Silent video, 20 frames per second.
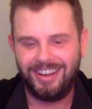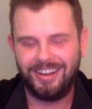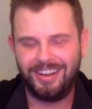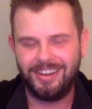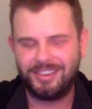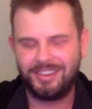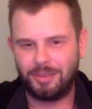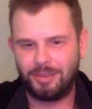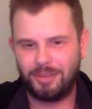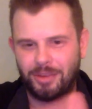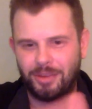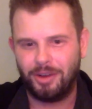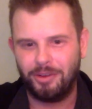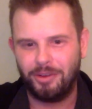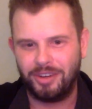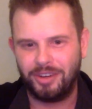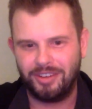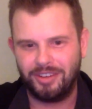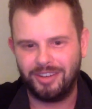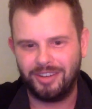Except I
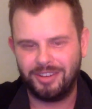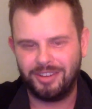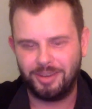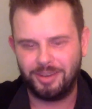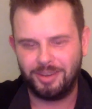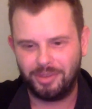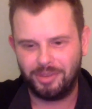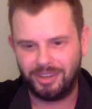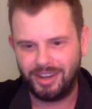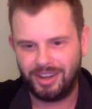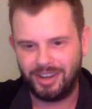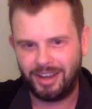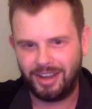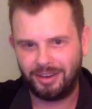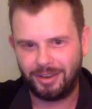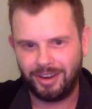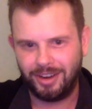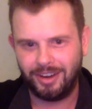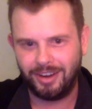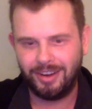would have given it to Embiid. I don't
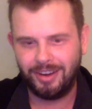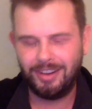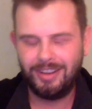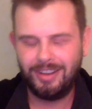care.